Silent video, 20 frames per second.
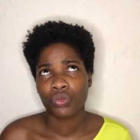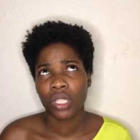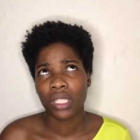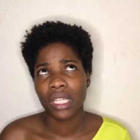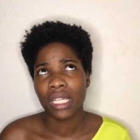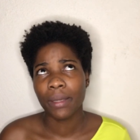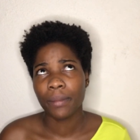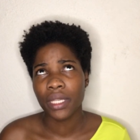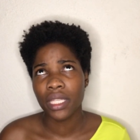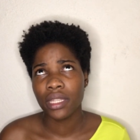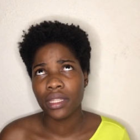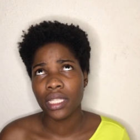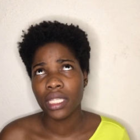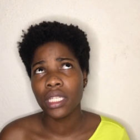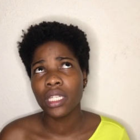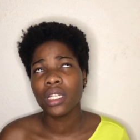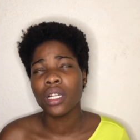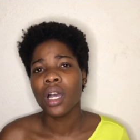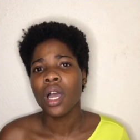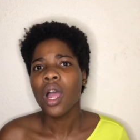Let me
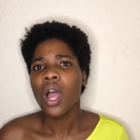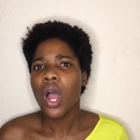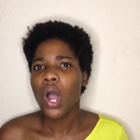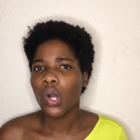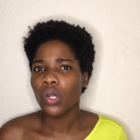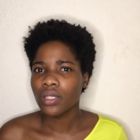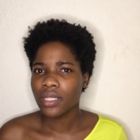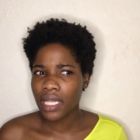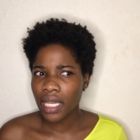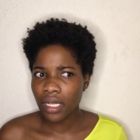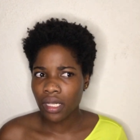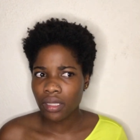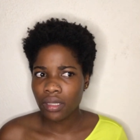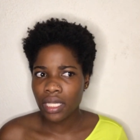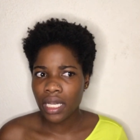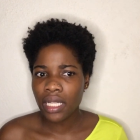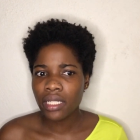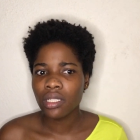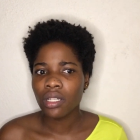think. Outside of that,